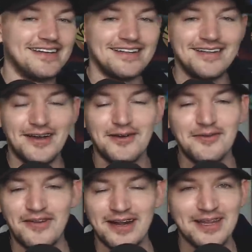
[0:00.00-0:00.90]

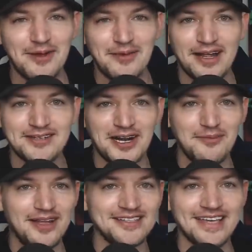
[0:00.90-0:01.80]
no, very limited amount of
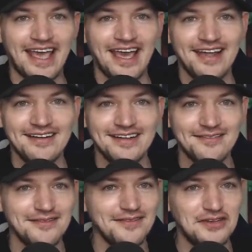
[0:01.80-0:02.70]
tournaments and
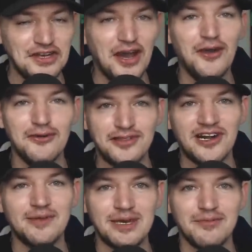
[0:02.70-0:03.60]
no
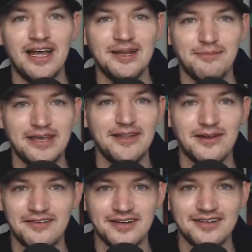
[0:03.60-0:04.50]
thirty big blind P L
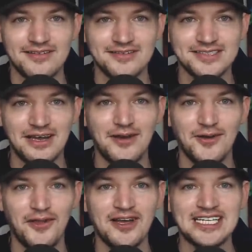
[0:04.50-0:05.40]
O ever.
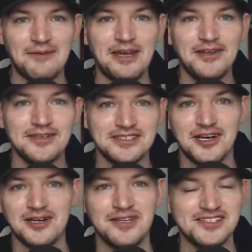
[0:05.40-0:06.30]
So the only time I do is in
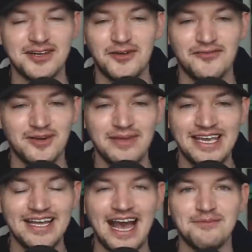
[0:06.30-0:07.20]
tournaments. So for
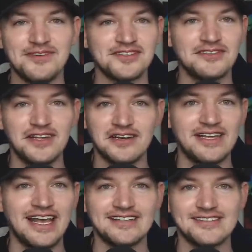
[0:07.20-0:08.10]
me, I'm just
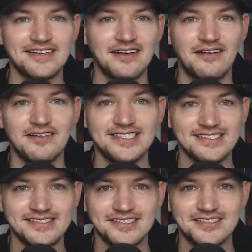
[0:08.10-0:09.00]
literally guessing all these
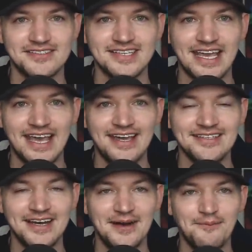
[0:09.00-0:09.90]
decisions.
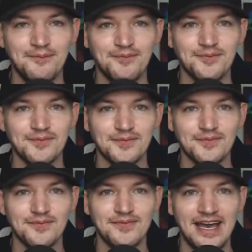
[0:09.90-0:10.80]
And um,
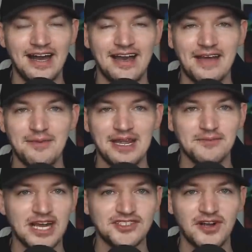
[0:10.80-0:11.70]
yeah, I, I mean, I'm
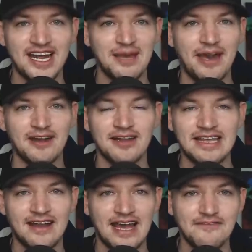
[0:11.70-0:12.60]
try, try to get better at
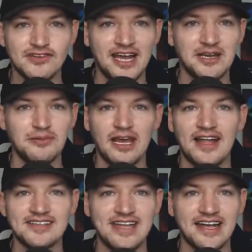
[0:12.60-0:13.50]
that. I've tried to play
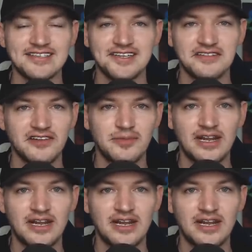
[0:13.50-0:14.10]
that stack size a little bit